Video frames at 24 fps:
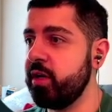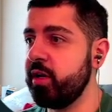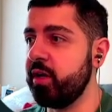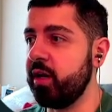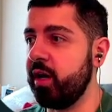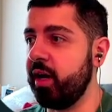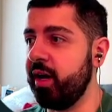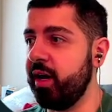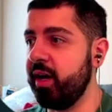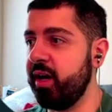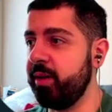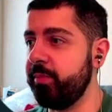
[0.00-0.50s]

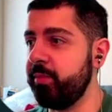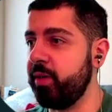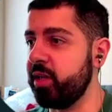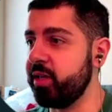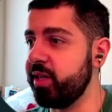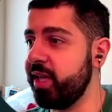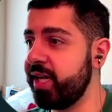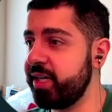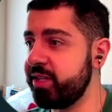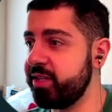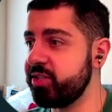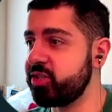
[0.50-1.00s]
A lot
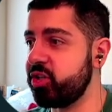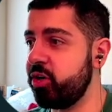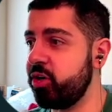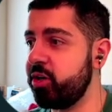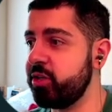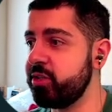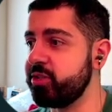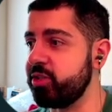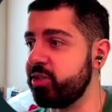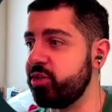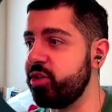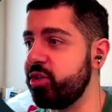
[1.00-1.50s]
of these
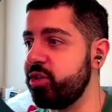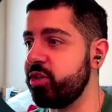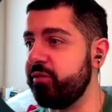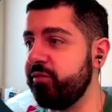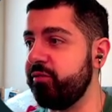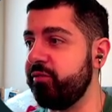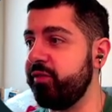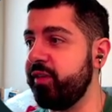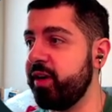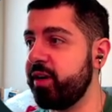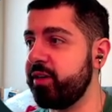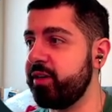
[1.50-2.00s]
cards look
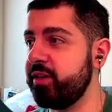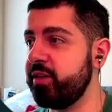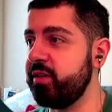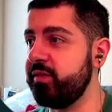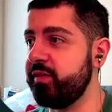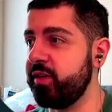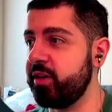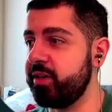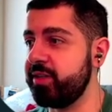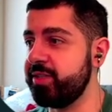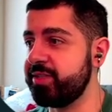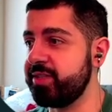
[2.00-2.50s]
very,
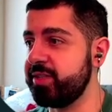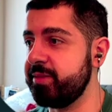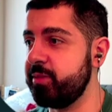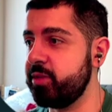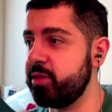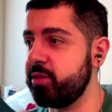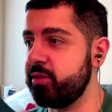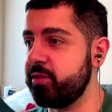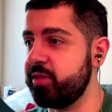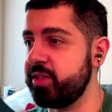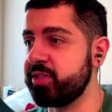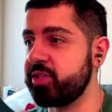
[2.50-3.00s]
very similar.
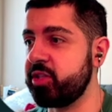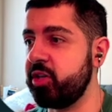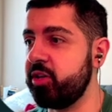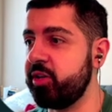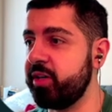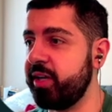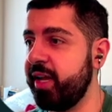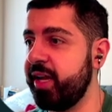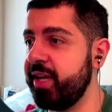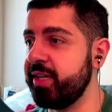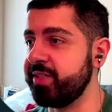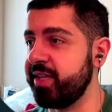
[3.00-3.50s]
This card
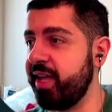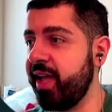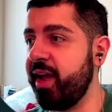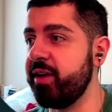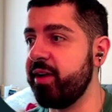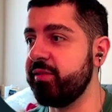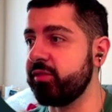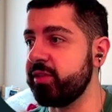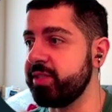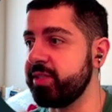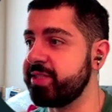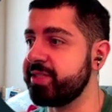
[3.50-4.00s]
has
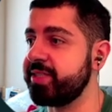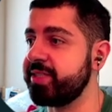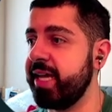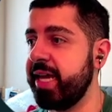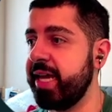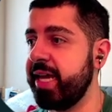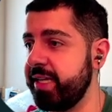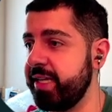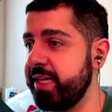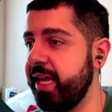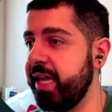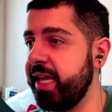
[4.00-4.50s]
every stat
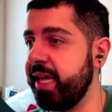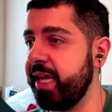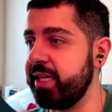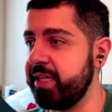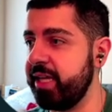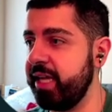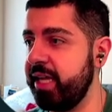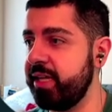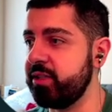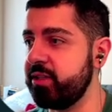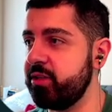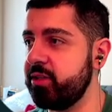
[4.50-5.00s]
at
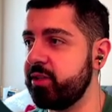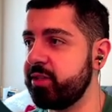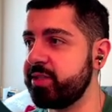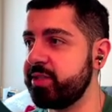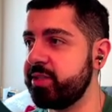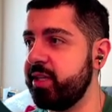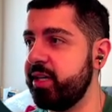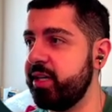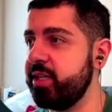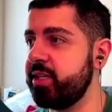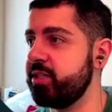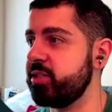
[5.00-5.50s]
88, it looks
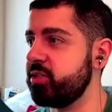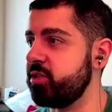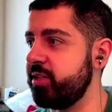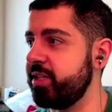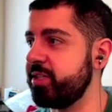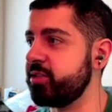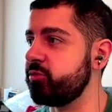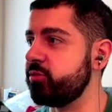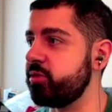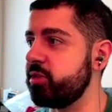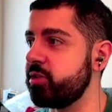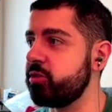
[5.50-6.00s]
like, so that's
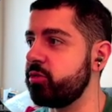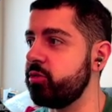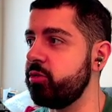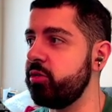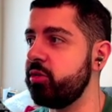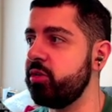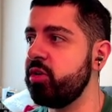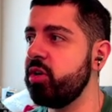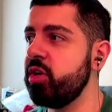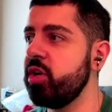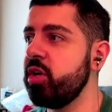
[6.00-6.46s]
really cool.